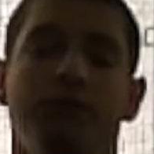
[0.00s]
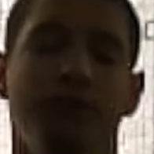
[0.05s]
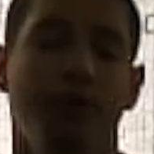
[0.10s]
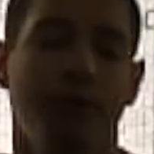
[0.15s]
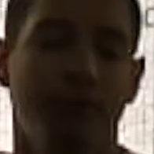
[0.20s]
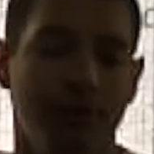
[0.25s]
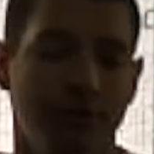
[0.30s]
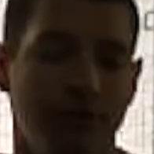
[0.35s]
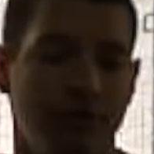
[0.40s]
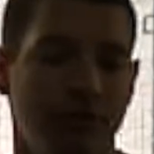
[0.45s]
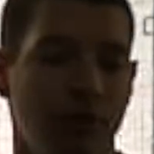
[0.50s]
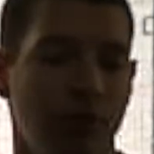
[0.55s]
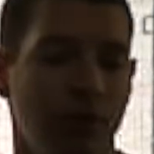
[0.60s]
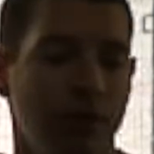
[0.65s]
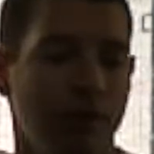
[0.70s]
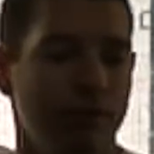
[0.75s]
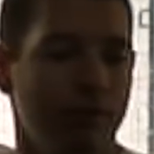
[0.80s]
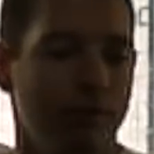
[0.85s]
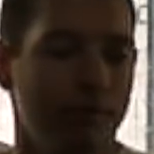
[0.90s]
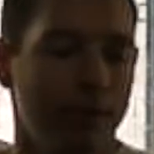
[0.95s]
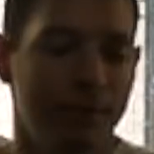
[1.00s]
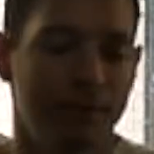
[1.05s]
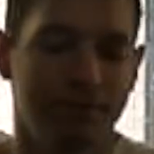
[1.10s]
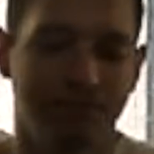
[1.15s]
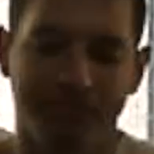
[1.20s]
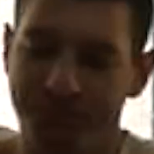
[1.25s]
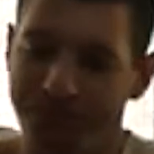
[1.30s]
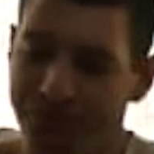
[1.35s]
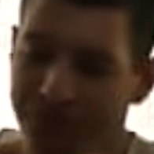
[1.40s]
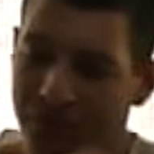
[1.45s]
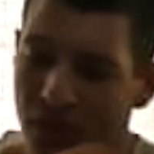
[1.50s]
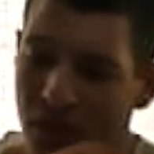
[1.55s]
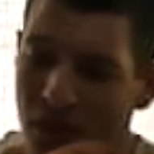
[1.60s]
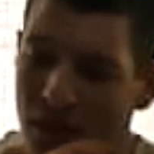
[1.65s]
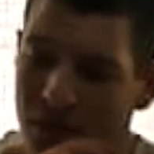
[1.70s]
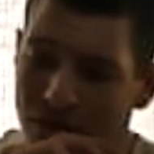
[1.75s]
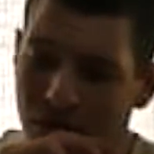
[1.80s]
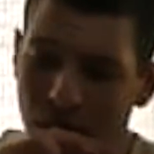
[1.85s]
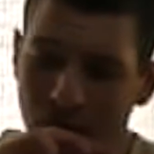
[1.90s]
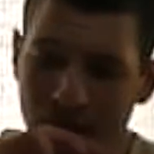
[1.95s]
So it's still working for me.
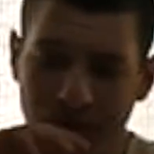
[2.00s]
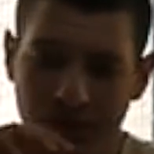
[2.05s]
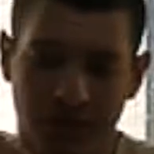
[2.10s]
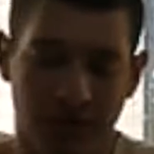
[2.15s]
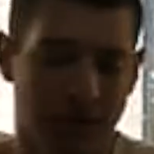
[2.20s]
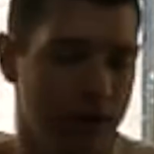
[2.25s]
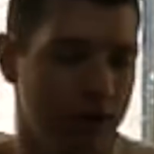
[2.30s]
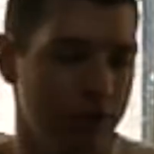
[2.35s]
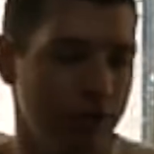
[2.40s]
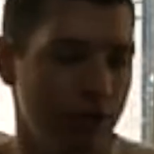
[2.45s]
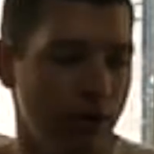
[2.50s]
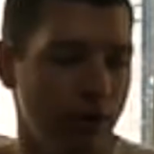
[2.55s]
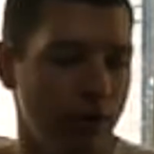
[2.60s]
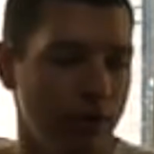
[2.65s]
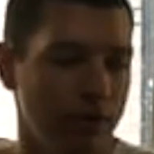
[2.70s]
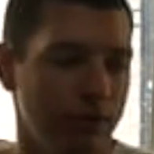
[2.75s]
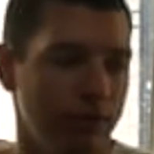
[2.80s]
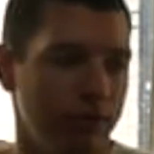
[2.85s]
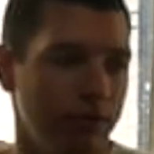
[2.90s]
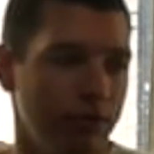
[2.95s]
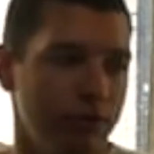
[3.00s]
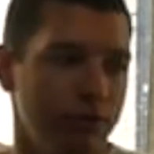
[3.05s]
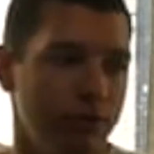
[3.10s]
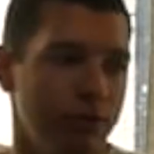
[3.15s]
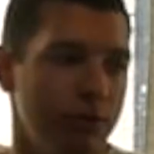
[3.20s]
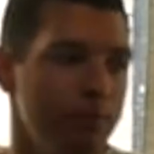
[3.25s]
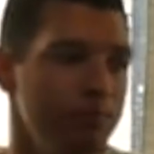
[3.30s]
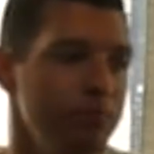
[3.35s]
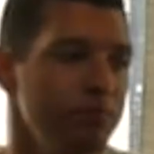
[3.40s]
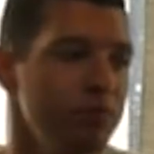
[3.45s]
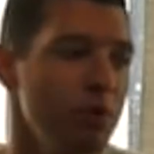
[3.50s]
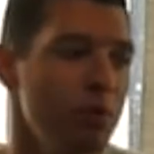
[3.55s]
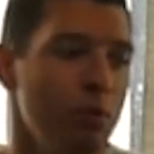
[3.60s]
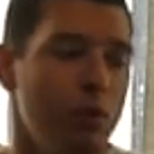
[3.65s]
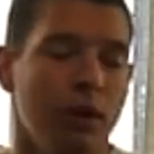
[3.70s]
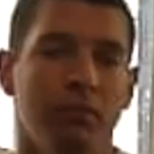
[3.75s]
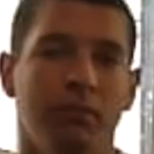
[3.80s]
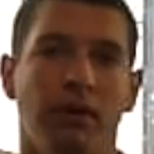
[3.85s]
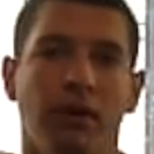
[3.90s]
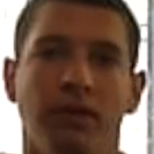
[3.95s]
So I'm still going to enjoy all these foods
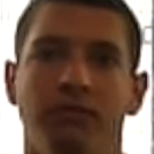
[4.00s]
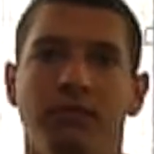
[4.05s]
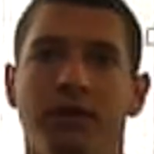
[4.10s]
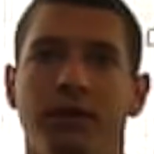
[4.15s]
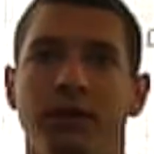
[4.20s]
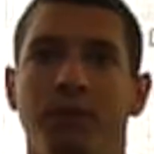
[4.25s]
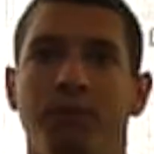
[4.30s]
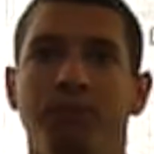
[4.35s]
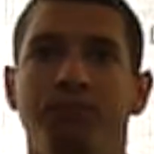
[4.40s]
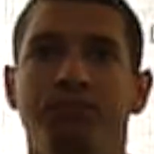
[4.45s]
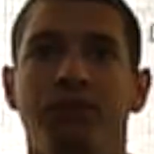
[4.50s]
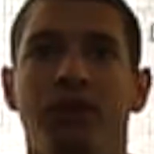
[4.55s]
when I'm done the video.